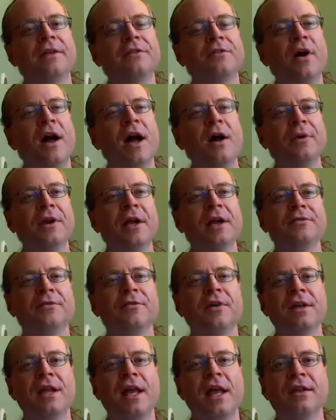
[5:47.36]
So how would I
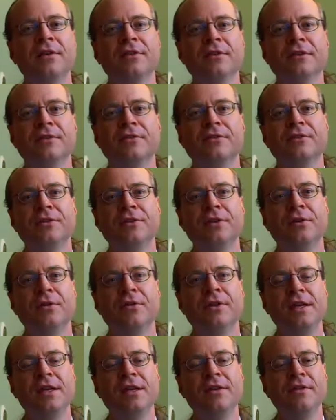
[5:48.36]
train analysts?
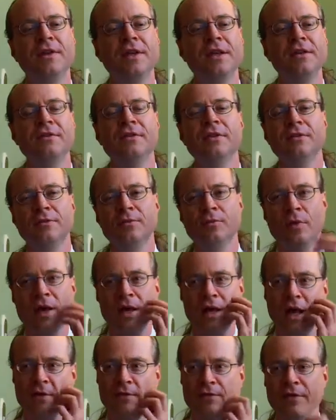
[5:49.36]
The easiest
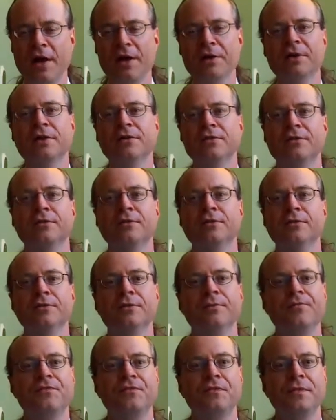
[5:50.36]
way I found is
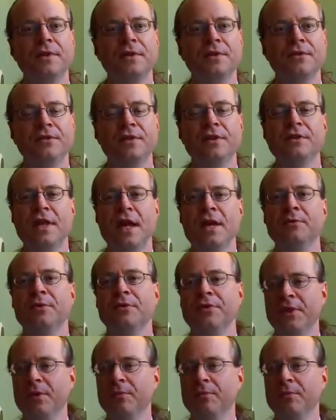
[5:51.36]
to sit down with